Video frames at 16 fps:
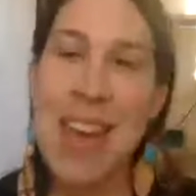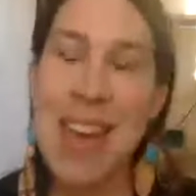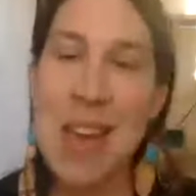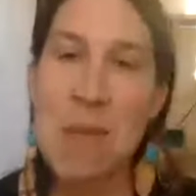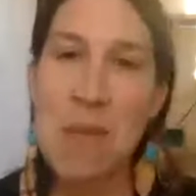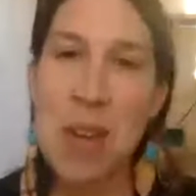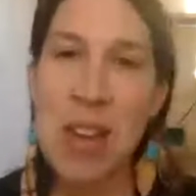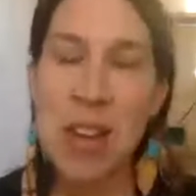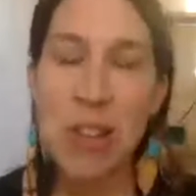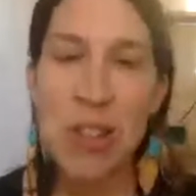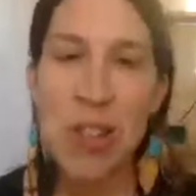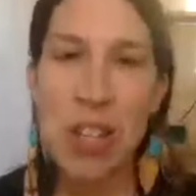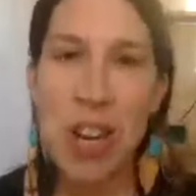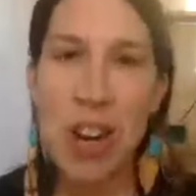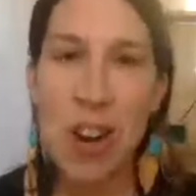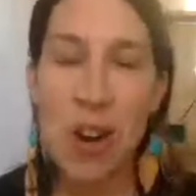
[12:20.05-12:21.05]
And we can
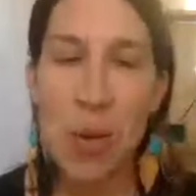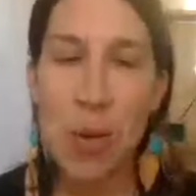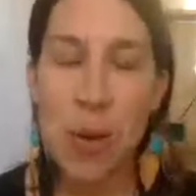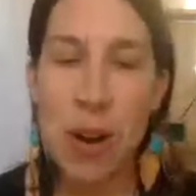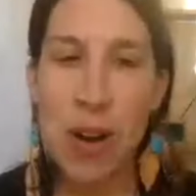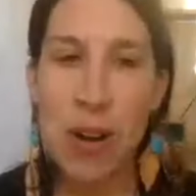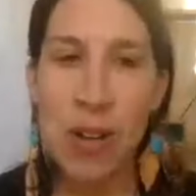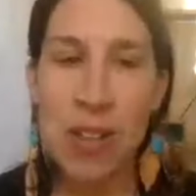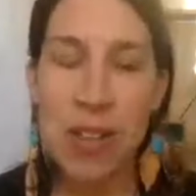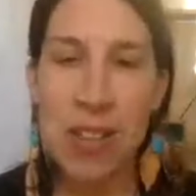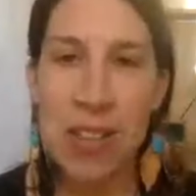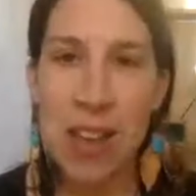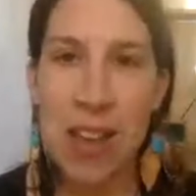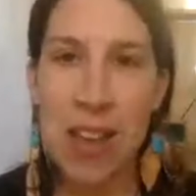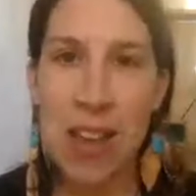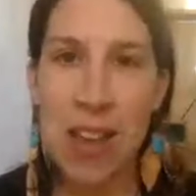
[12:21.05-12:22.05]
share our words
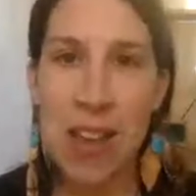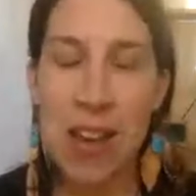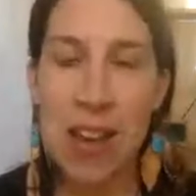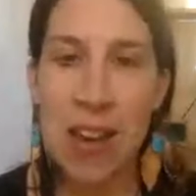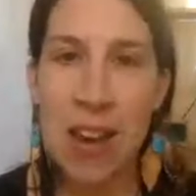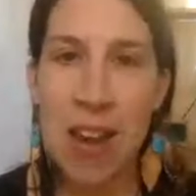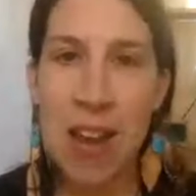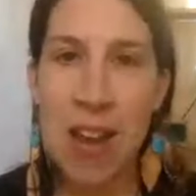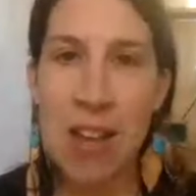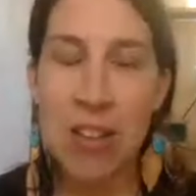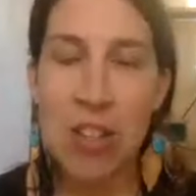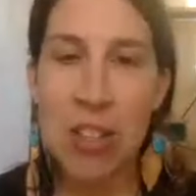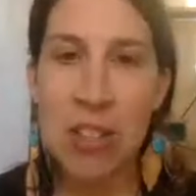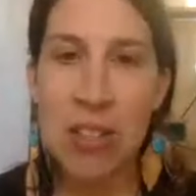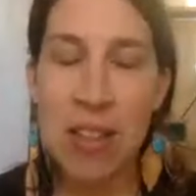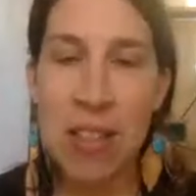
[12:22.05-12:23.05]
and
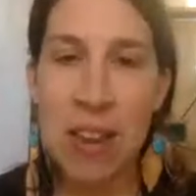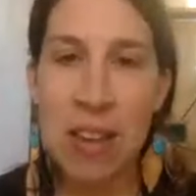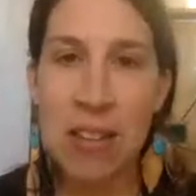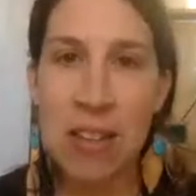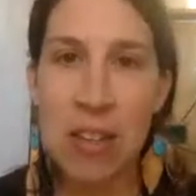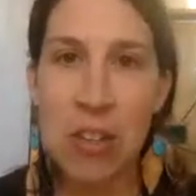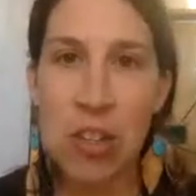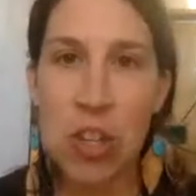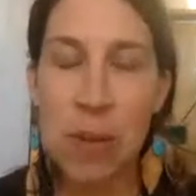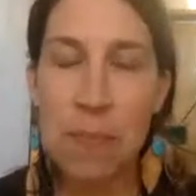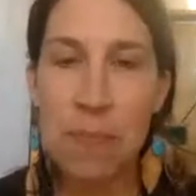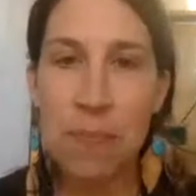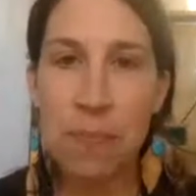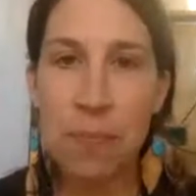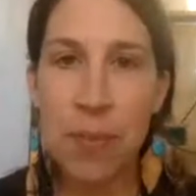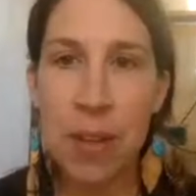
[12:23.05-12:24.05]
just set that intention.
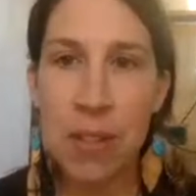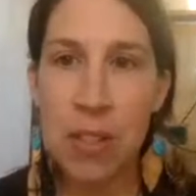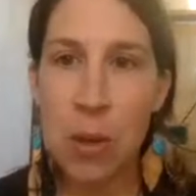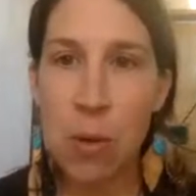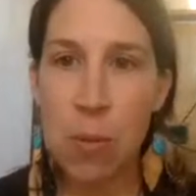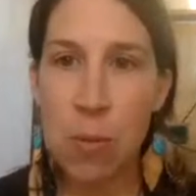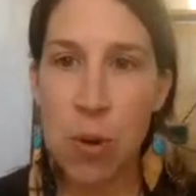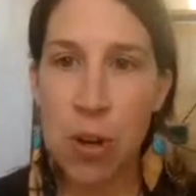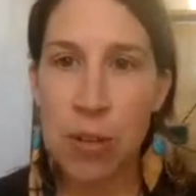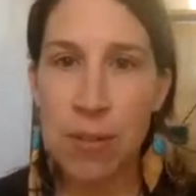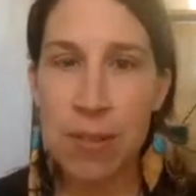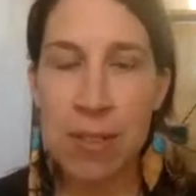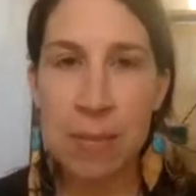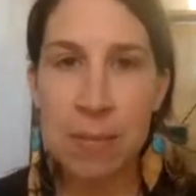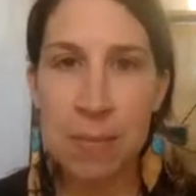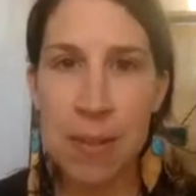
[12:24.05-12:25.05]
So important.